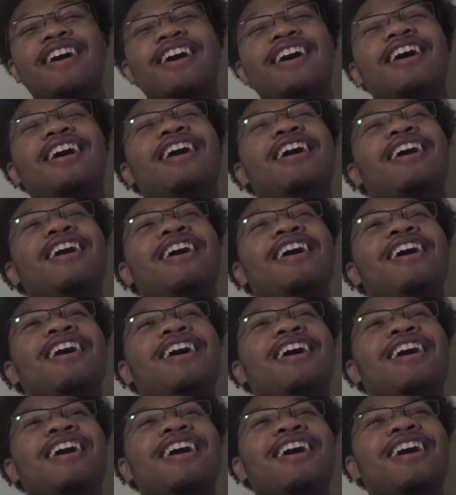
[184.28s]

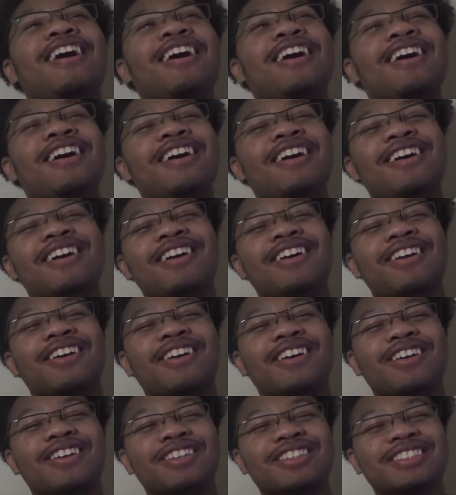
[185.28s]

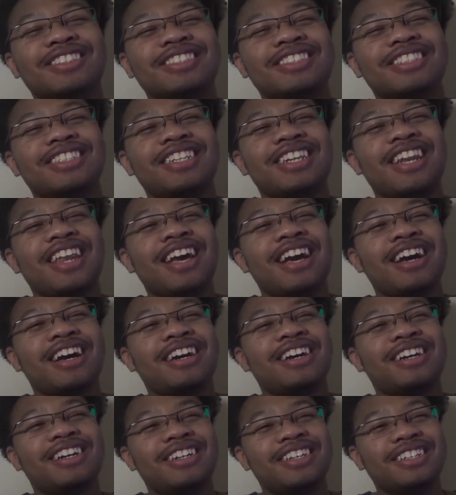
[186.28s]
Oh,
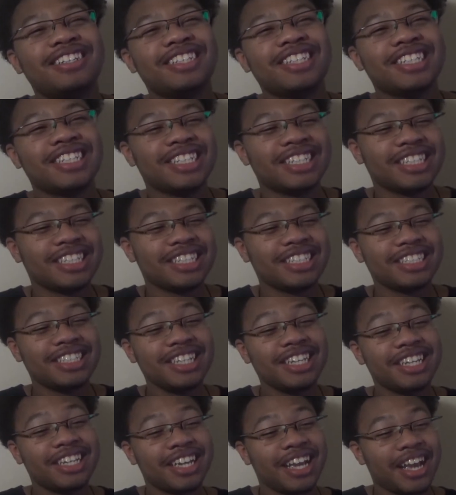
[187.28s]
snap.
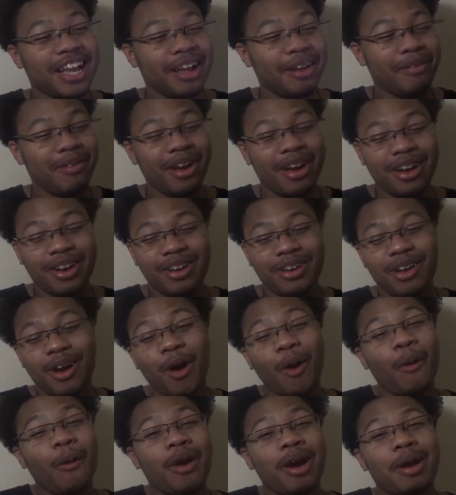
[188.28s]
She came out of
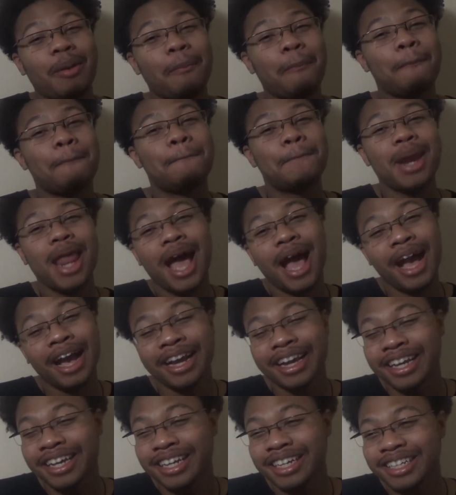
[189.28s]
nowhere.
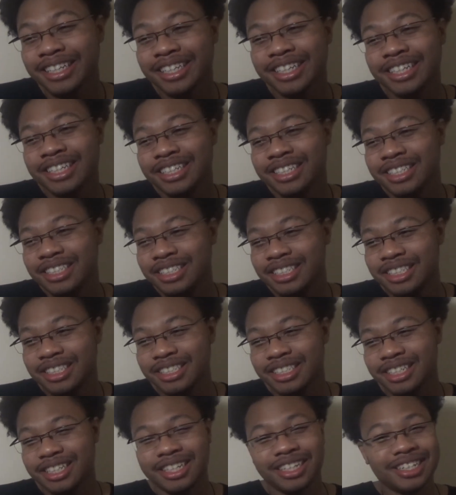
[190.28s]
Block. She
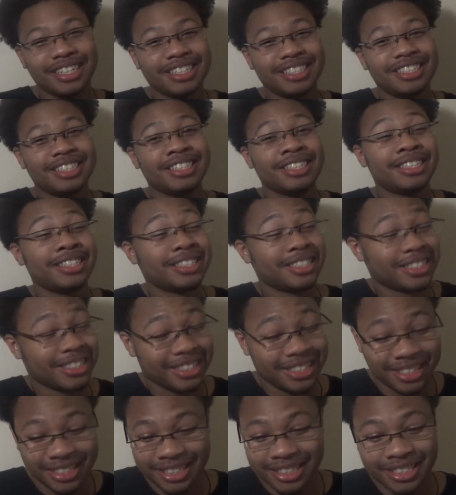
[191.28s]
said, what do?
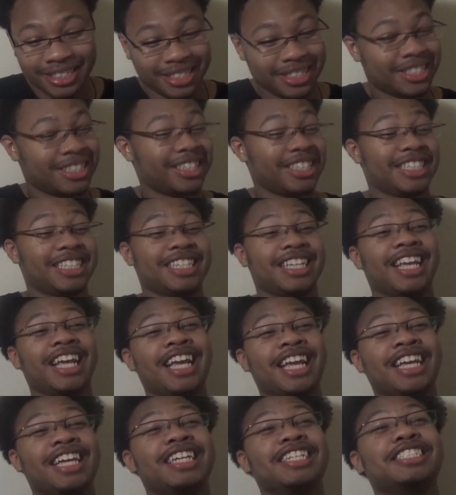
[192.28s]

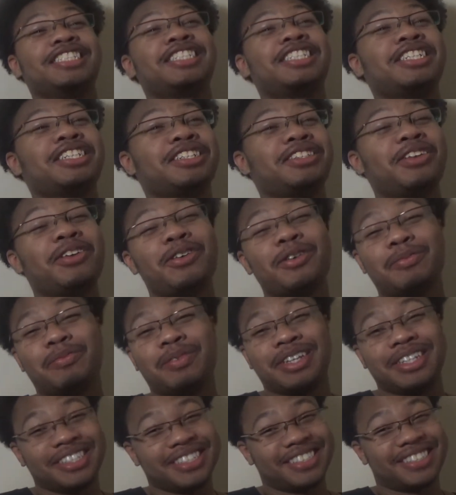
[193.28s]
She know
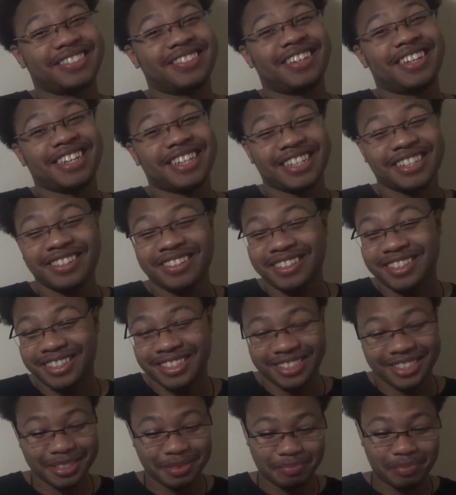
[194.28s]
me, so I killed her.
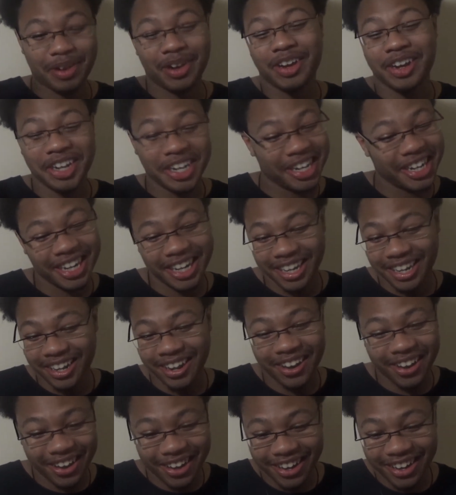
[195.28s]
Just bury her in the
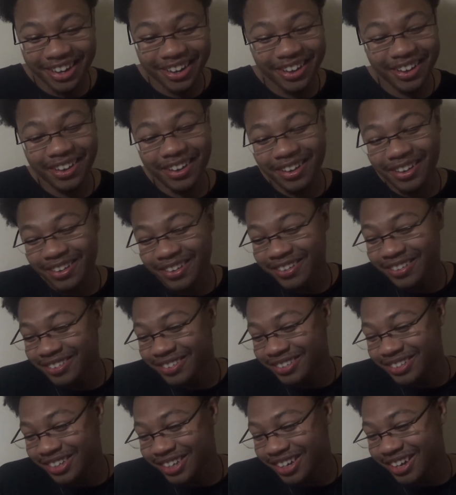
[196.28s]
yard.
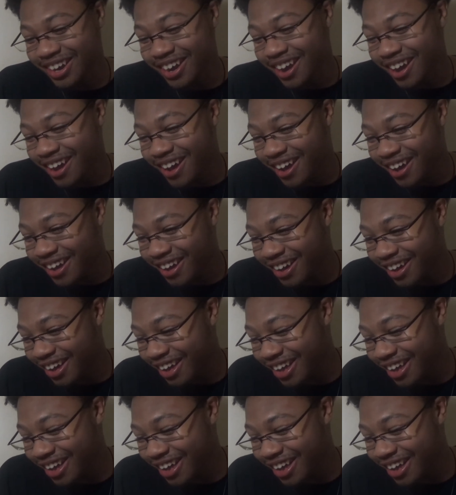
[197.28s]
Oh, nah.